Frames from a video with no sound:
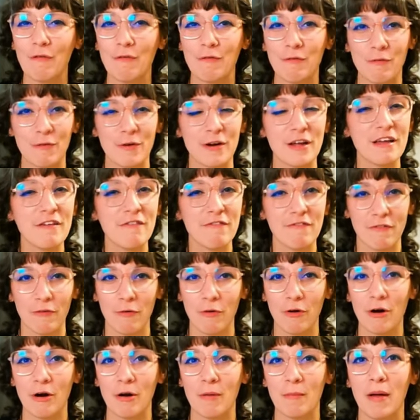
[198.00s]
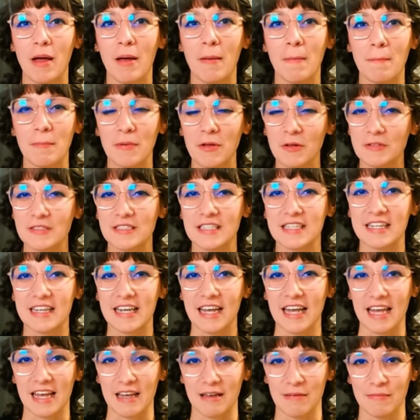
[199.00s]
free-form building
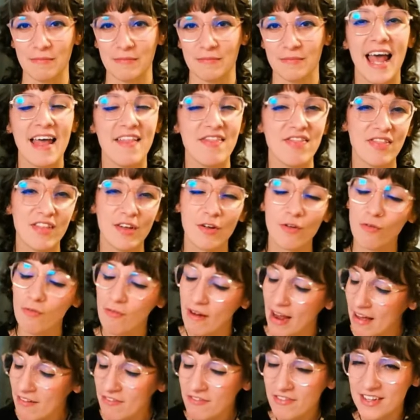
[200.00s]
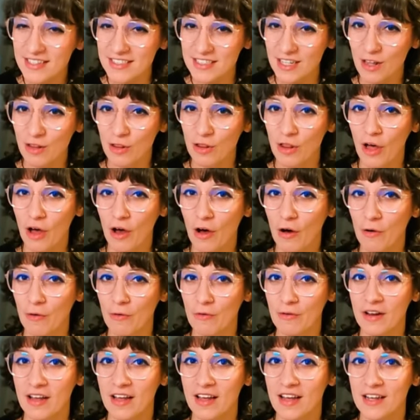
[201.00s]
game, and the graphics
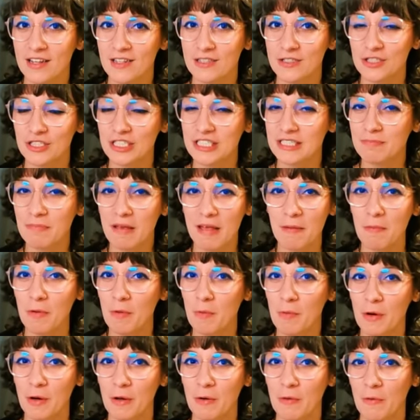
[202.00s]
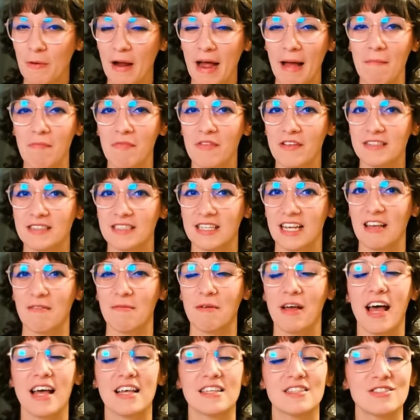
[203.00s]
alone just make me want to grab this game
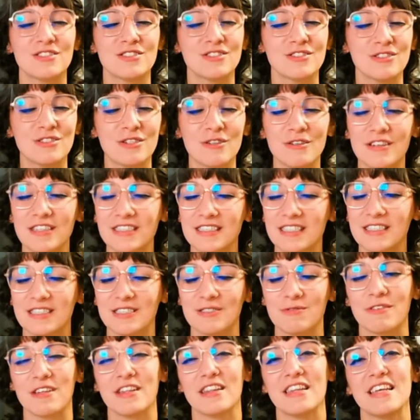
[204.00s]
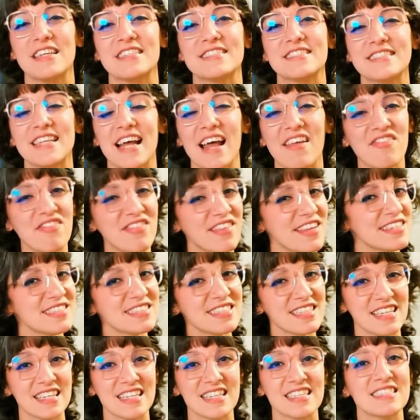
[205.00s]
as soon as it's released, and this
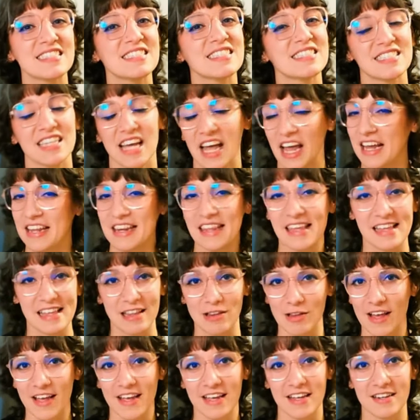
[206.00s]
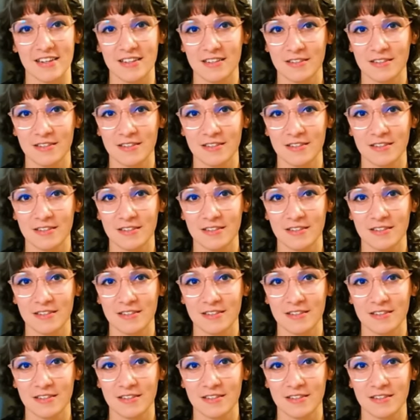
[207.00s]
is Tiny Glade.